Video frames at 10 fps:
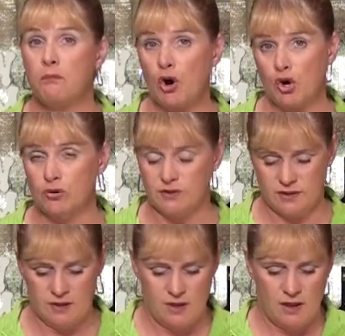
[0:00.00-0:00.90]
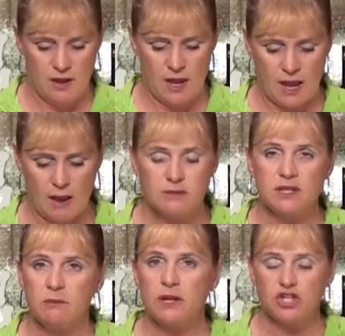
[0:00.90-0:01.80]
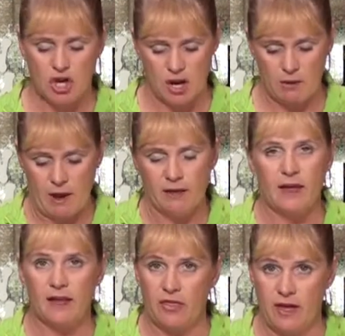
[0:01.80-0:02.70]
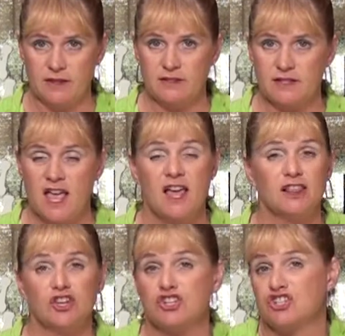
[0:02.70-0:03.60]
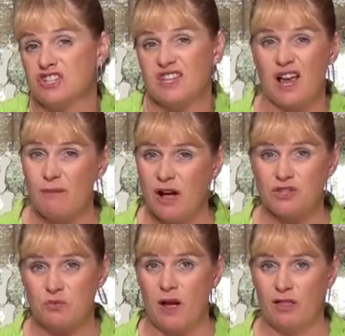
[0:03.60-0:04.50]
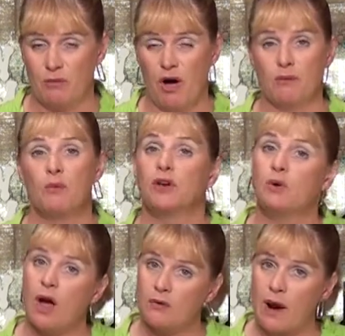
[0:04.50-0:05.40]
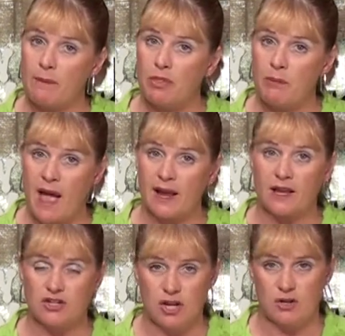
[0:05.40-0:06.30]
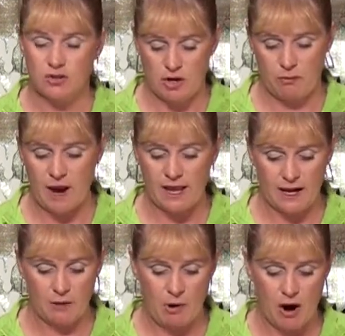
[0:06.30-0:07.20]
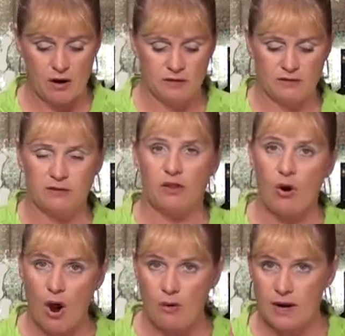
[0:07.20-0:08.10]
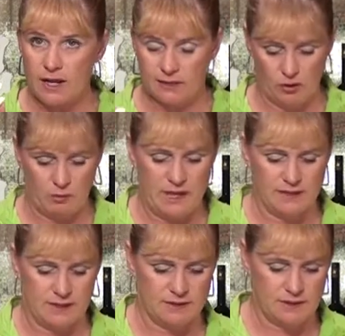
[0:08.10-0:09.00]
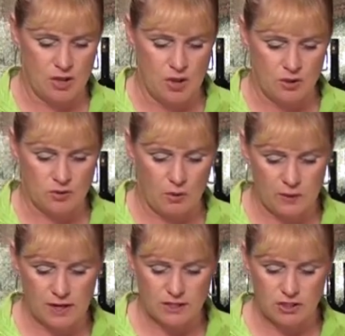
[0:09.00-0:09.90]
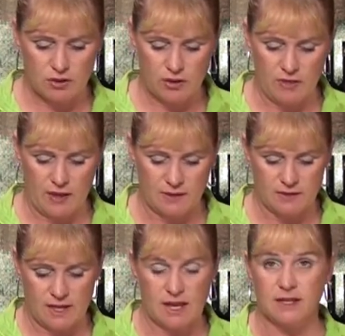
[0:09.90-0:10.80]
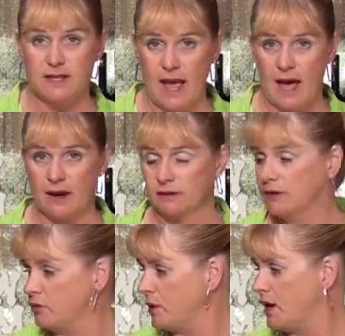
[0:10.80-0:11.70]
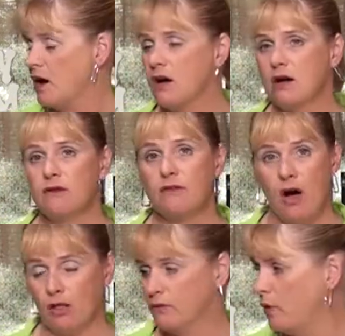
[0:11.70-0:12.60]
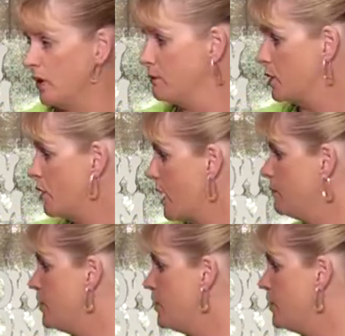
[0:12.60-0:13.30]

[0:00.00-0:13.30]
pearls. It comes in a big chunk about like this, looks just like a mozzarella ball, but when you unwrap the package and you start breaking it apart, they're already in little pieces. So what we need to do to this is add a little bit of olive oil. I'm gonna grab